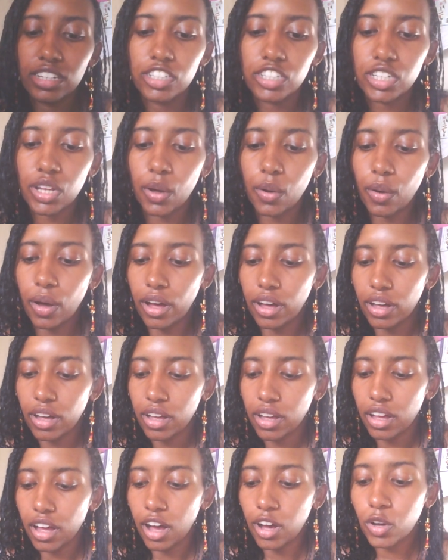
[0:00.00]
So
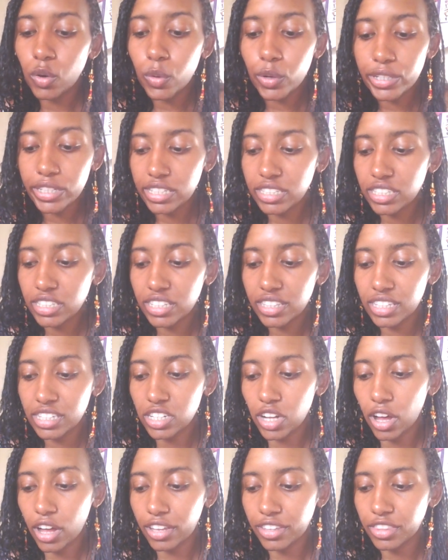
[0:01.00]
according to
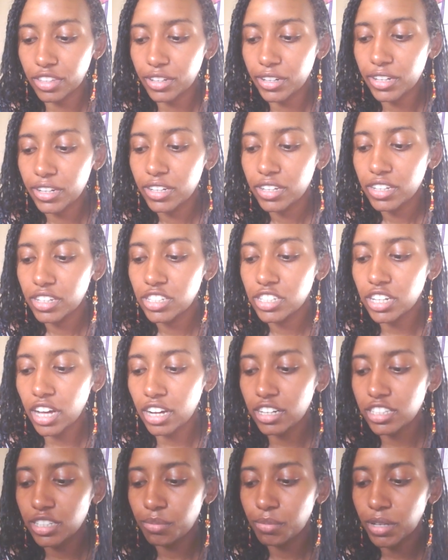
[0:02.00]
this author,
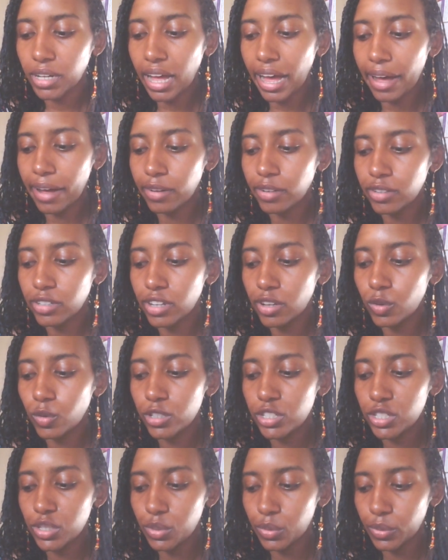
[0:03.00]
Dr. Mikao
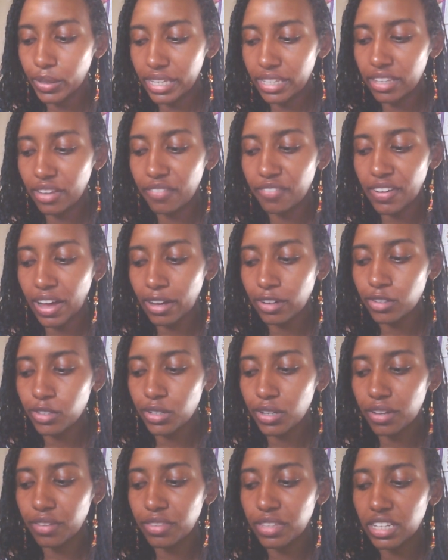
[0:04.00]
Usui, the
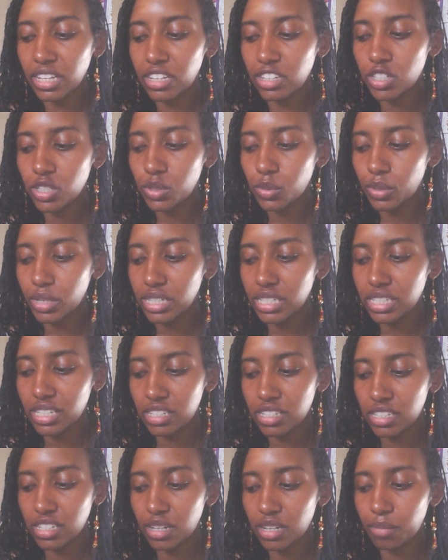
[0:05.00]
founder of the Usui
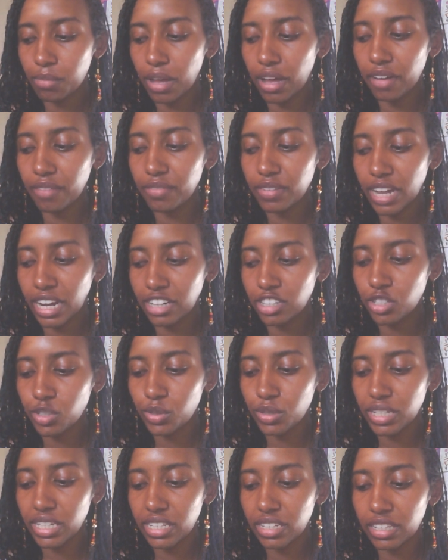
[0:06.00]
system of
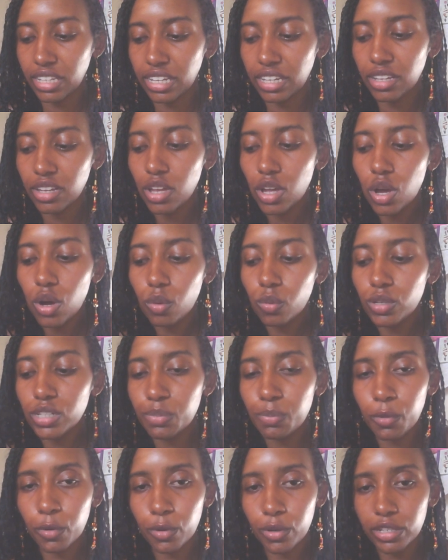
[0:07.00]
natural healing,
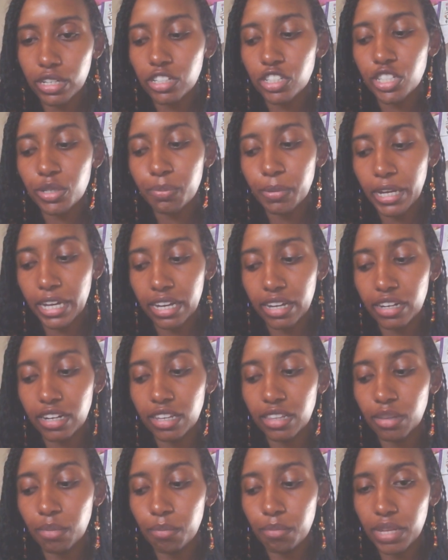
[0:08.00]
was born in Japan
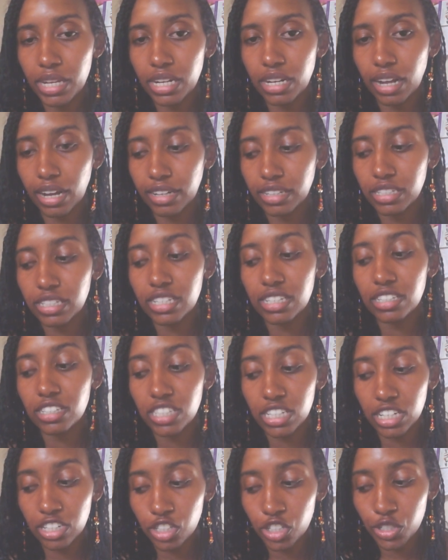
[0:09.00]
in the mid-19th
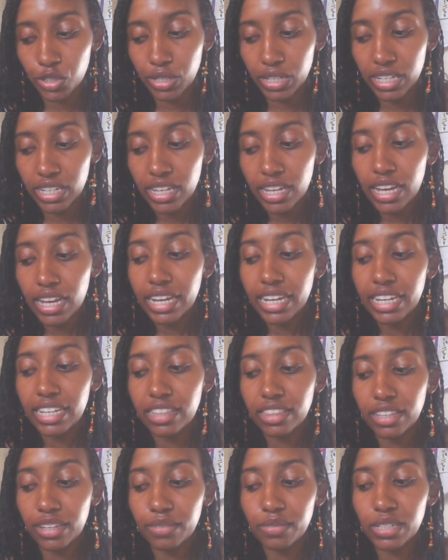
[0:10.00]
century. He
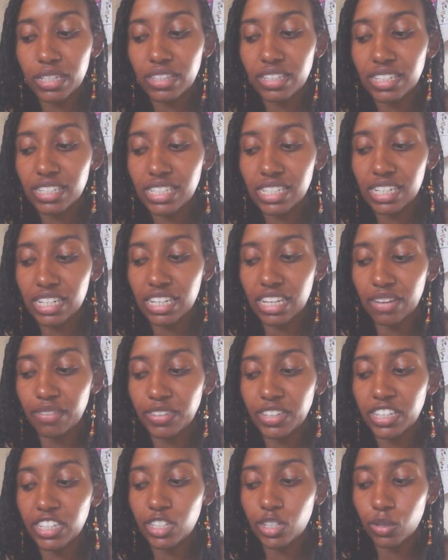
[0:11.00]
lived in the city of
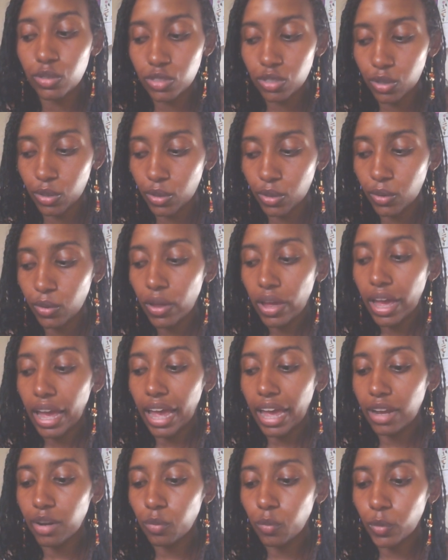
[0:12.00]
Kyoto
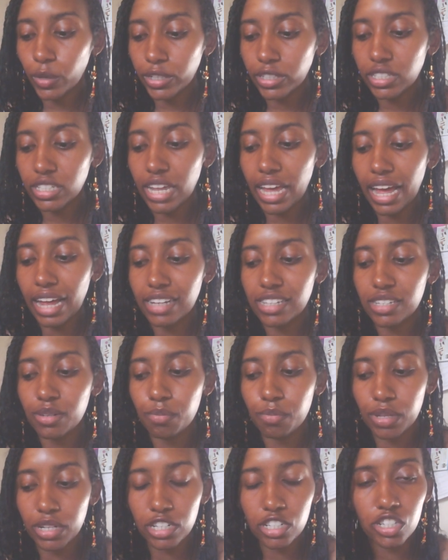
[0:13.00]
and worked as a
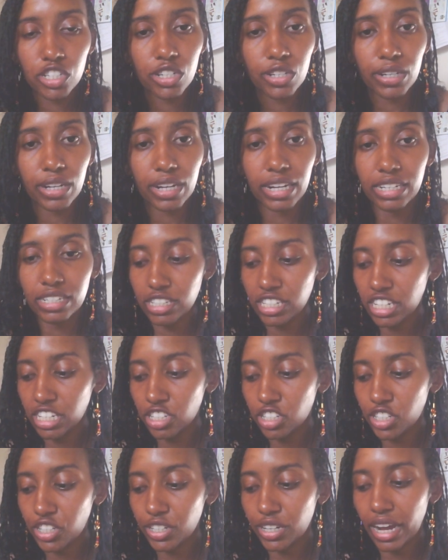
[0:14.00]
minister and
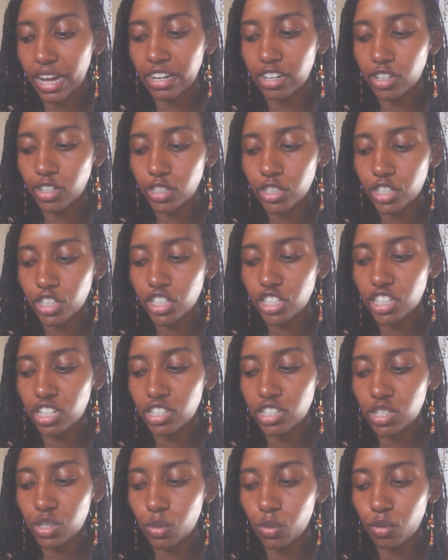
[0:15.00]
teacher at a
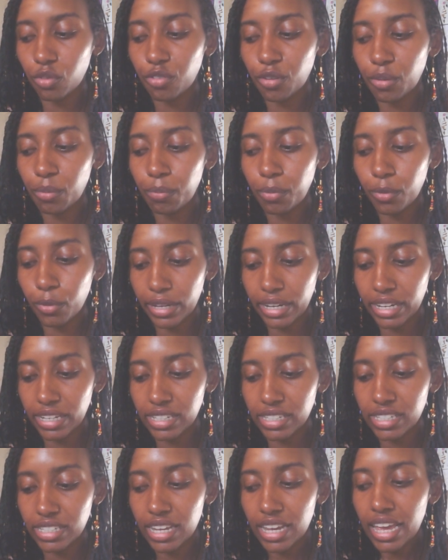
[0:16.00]
Christian school for
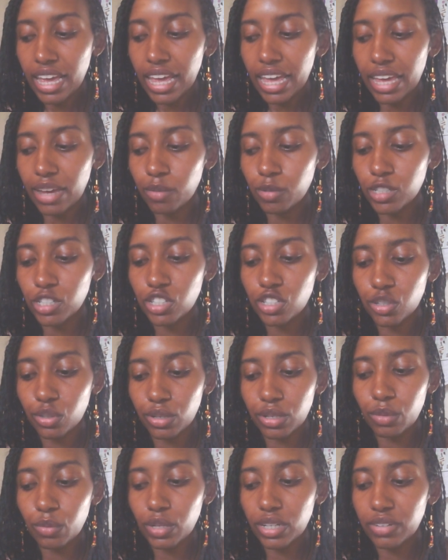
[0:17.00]
boys. It was
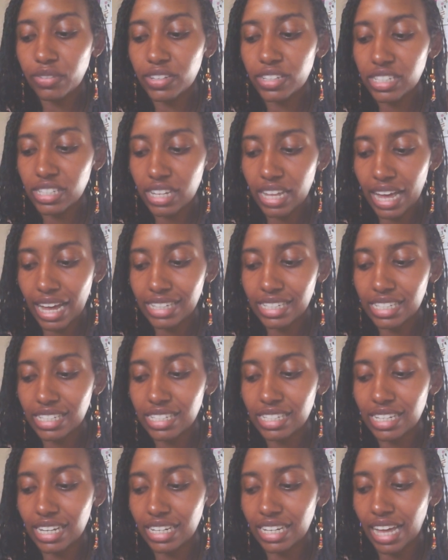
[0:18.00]
during one of his
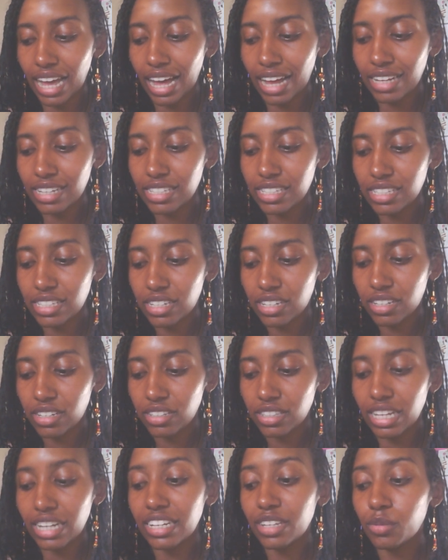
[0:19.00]
classes that
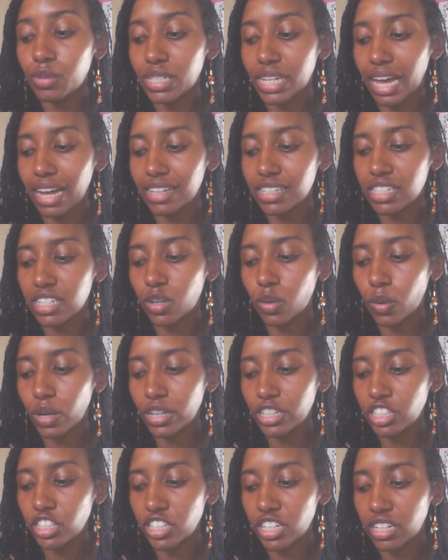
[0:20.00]
he was asked a
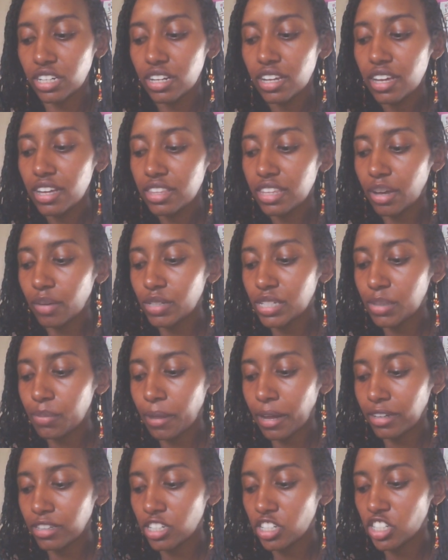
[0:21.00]
question that was
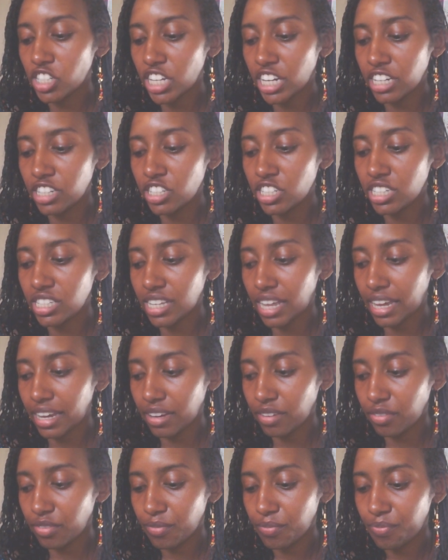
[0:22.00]
about to change his life.